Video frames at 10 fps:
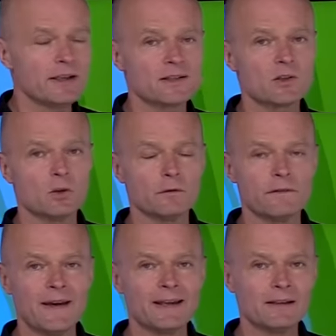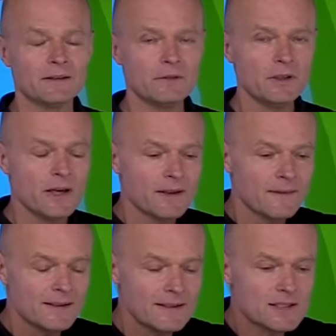and it's called fatty liver,
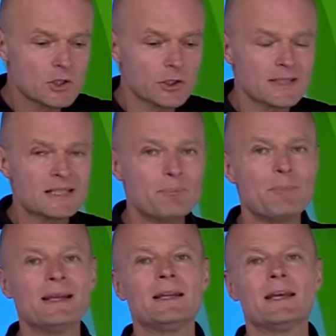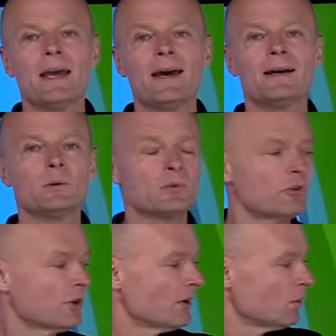then they start spilling
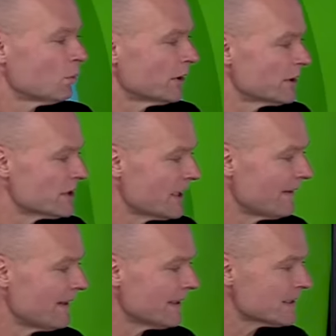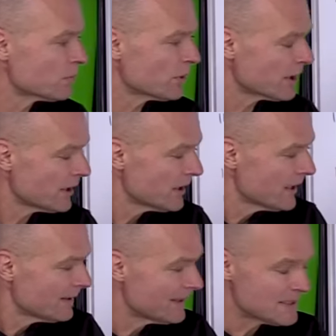outwards, and that's where
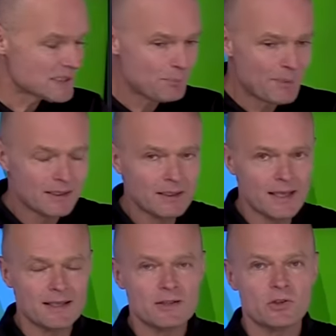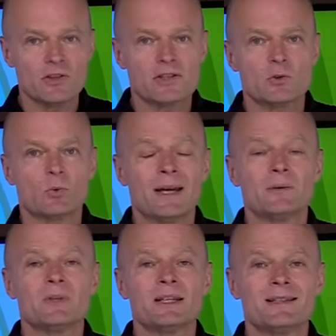they spill into the
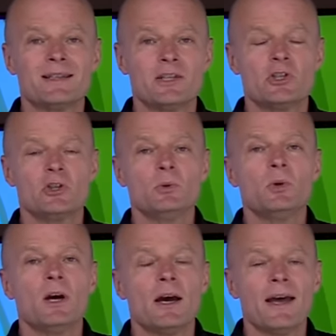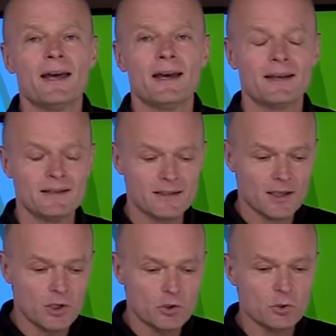surrounding tissue, and
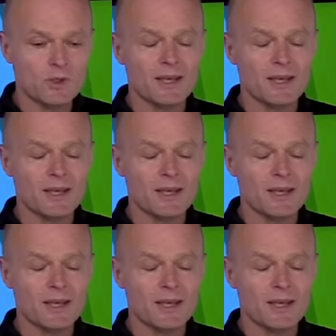you